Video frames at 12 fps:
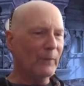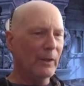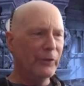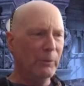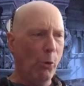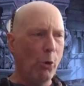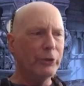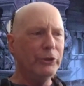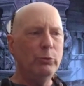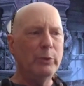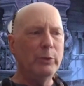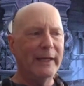the more
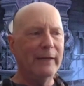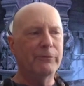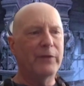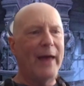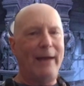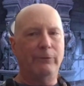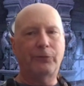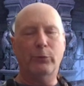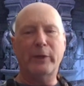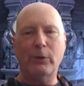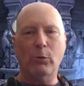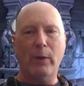you give that
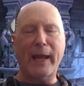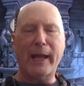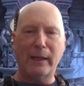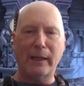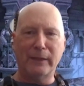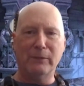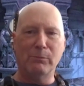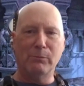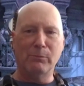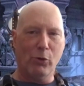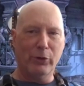free reign and the more